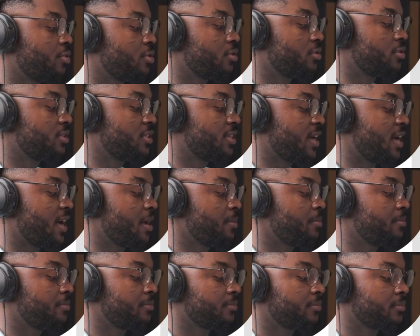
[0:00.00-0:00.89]

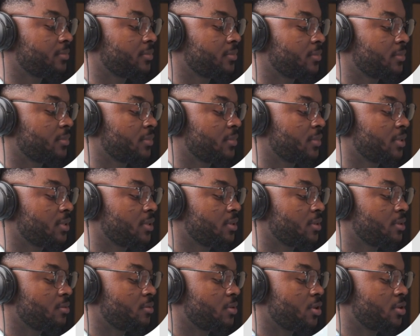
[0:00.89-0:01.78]
prototype.
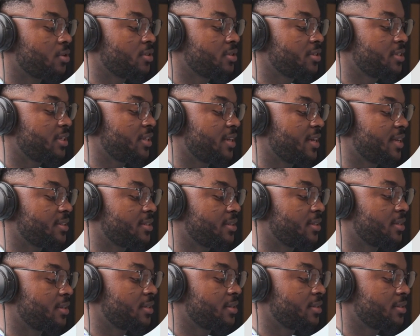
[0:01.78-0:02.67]
We're going to select
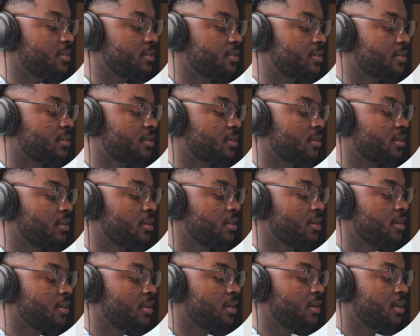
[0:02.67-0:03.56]
this.
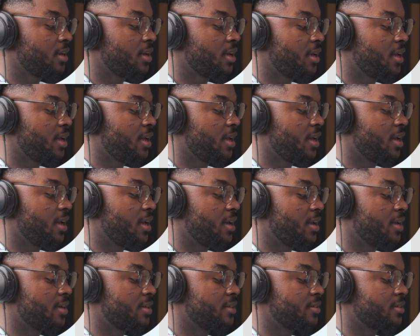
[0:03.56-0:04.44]

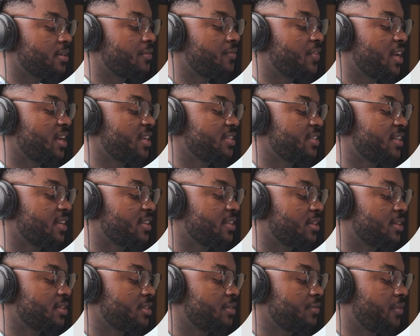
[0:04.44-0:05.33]
And if I let's select
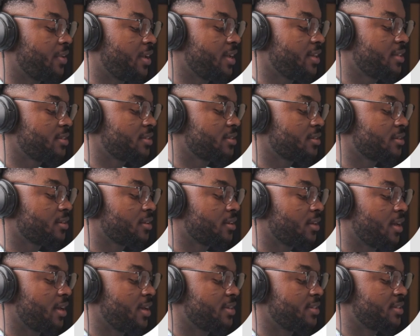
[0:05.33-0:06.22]
this first
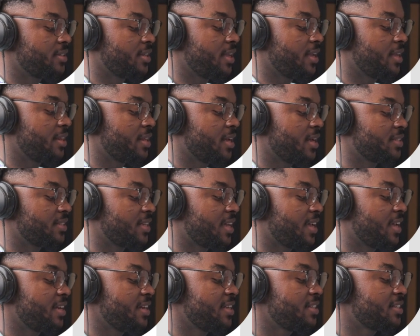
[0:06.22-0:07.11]
and say that
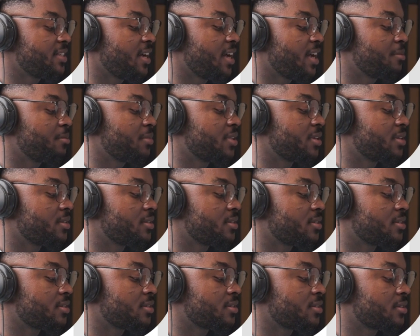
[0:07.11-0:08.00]
anytime
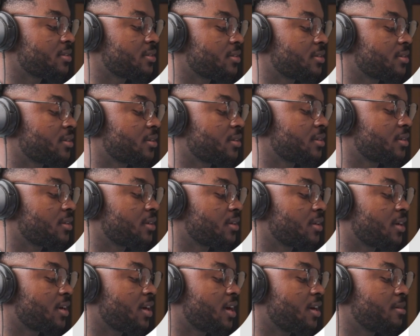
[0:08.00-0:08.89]
this
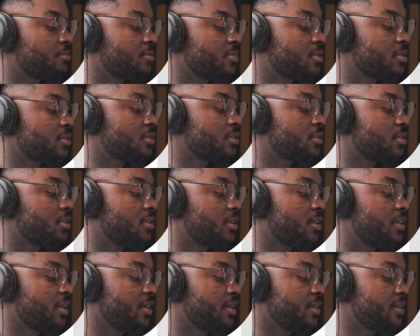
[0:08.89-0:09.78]
comes to
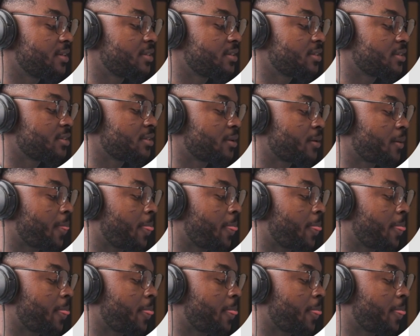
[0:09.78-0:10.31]
this,